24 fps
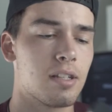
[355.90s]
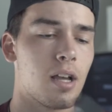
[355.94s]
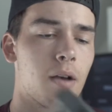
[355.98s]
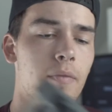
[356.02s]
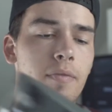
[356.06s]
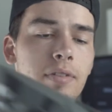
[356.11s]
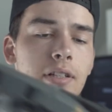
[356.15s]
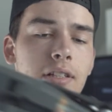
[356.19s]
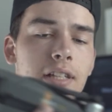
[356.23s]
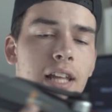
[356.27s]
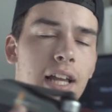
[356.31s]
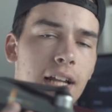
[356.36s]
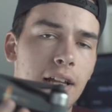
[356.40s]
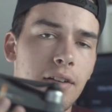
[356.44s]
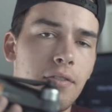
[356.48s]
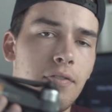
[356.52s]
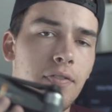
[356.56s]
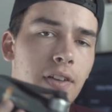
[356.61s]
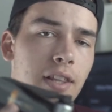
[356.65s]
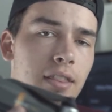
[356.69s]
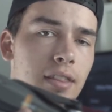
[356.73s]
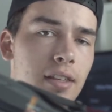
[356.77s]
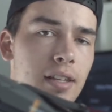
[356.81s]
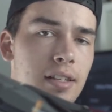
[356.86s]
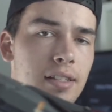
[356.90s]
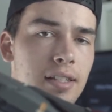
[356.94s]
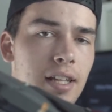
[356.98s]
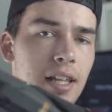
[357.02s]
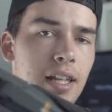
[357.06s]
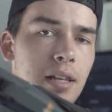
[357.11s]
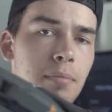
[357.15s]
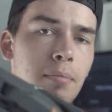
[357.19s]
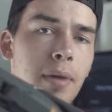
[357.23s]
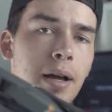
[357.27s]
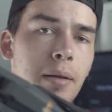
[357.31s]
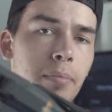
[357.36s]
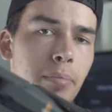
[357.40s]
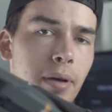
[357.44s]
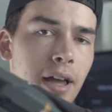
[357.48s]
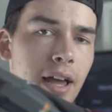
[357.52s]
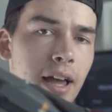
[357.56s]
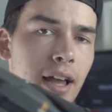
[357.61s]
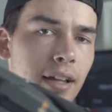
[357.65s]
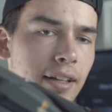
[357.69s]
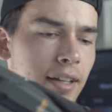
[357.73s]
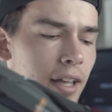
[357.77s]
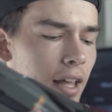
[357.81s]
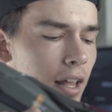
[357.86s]
obviously I can fit this in my
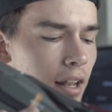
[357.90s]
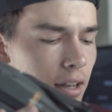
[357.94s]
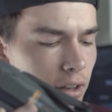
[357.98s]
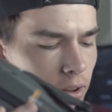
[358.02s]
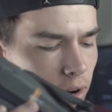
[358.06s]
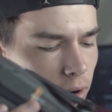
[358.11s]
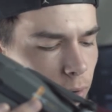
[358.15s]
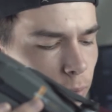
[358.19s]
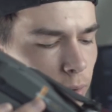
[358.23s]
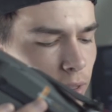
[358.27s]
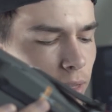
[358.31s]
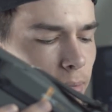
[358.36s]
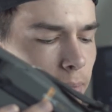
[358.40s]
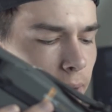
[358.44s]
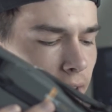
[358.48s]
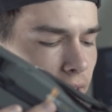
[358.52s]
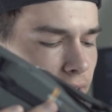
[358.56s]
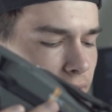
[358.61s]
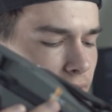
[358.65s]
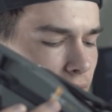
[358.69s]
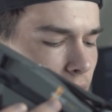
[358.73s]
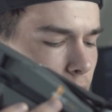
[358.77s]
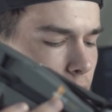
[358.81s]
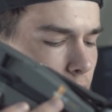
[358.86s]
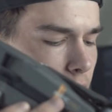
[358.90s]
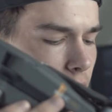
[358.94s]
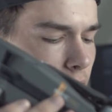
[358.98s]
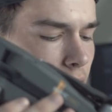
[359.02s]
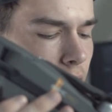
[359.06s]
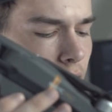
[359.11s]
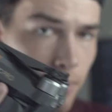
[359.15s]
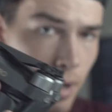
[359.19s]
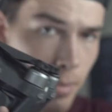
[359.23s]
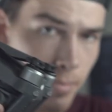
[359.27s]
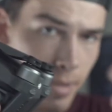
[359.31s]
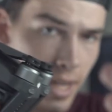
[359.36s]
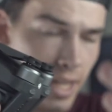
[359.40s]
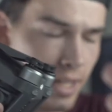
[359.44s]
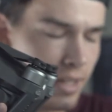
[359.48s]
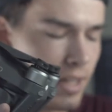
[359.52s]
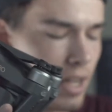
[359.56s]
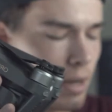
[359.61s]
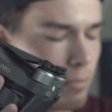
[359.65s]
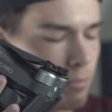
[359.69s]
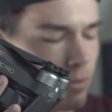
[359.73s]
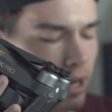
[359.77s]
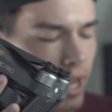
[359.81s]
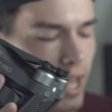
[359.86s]
bag along with my camera, my main
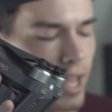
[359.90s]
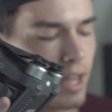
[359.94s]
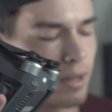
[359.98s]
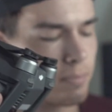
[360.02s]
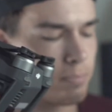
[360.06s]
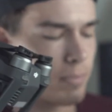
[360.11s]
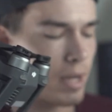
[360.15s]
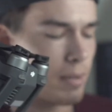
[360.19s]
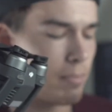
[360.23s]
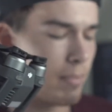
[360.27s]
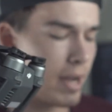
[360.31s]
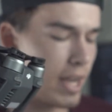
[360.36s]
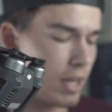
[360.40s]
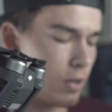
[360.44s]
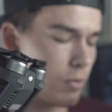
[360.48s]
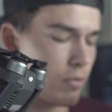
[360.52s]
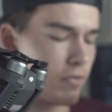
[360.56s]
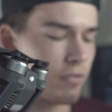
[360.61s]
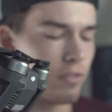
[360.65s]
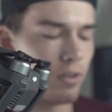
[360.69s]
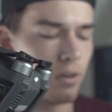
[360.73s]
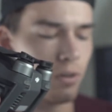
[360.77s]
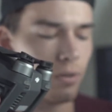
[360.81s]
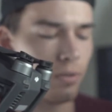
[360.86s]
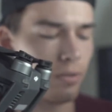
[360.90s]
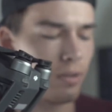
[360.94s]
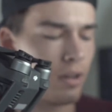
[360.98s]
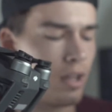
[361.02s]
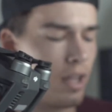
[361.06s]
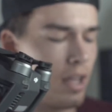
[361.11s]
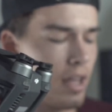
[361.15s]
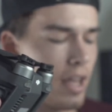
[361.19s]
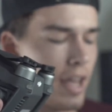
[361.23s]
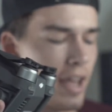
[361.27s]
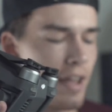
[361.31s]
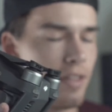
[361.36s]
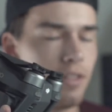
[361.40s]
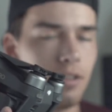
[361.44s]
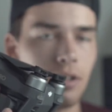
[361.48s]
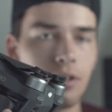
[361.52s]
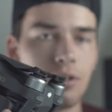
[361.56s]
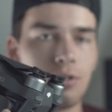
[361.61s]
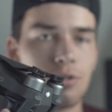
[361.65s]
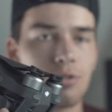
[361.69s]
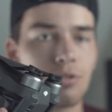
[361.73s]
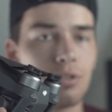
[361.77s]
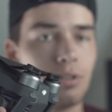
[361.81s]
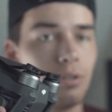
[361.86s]
camera, and my microphone and the
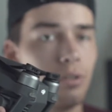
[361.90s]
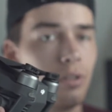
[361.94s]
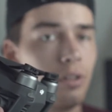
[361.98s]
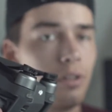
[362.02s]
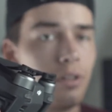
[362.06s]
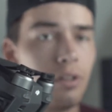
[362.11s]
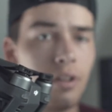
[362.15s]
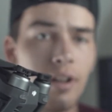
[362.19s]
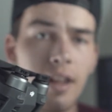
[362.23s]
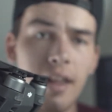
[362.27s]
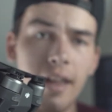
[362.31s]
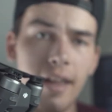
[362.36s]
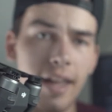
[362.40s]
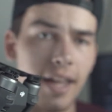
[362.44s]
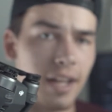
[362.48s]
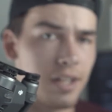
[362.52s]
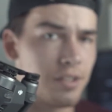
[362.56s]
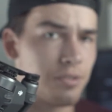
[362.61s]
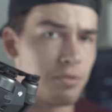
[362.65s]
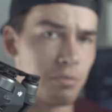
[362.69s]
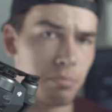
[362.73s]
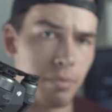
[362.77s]
controller, extra